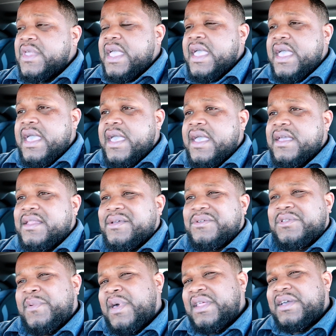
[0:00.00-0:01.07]
and it
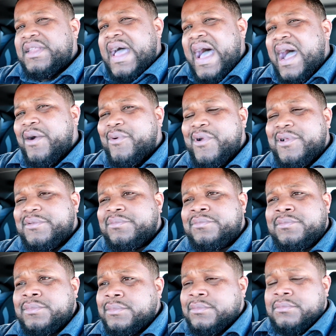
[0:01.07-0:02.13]
was about a good hour and
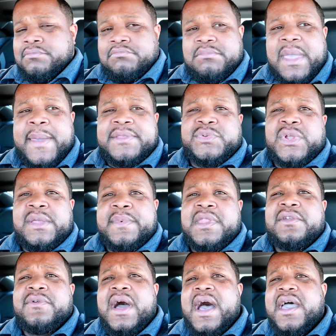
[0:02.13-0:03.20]
maybe
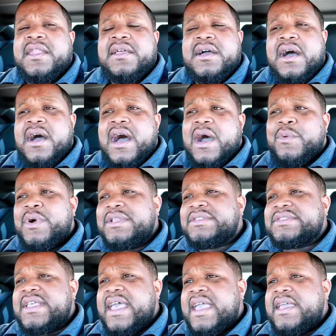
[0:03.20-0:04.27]
20-minute ride. I
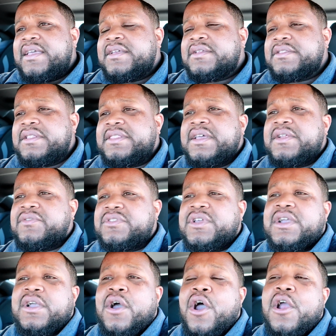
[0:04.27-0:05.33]
would say
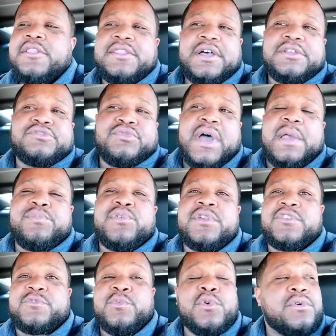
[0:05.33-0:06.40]
the car does ride
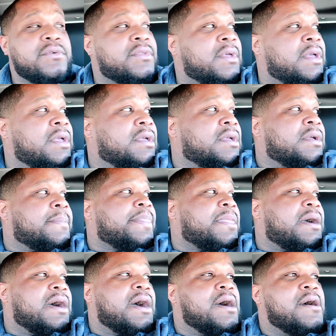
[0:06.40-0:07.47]
pretty smooth.
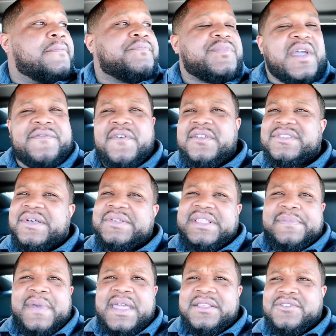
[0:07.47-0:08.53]
At first I was
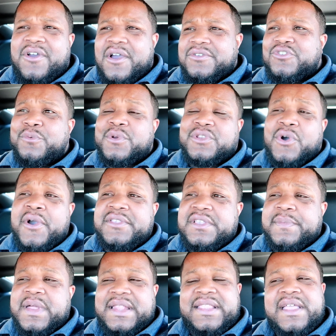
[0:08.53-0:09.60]
like, man, this car is super
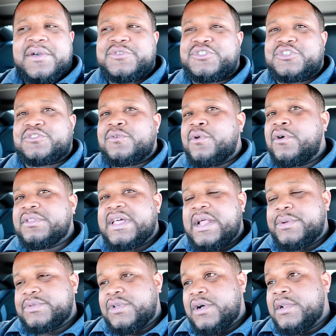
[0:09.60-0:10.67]
noisy, but I think it was just the road that
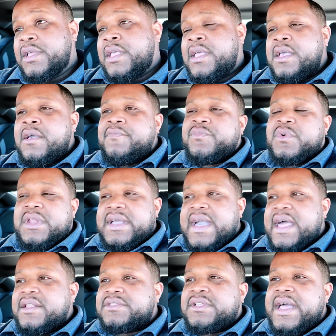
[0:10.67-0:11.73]
I was on. When I
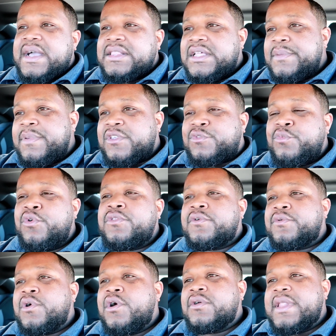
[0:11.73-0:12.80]
got into like a little bit smoother
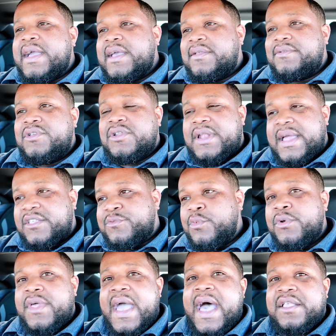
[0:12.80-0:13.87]
road, like, you know, like
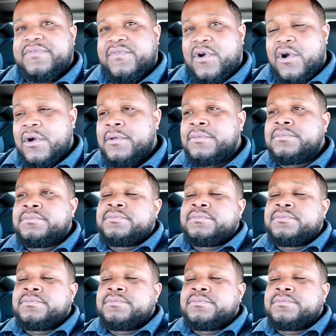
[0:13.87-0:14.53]
smoother asphalt,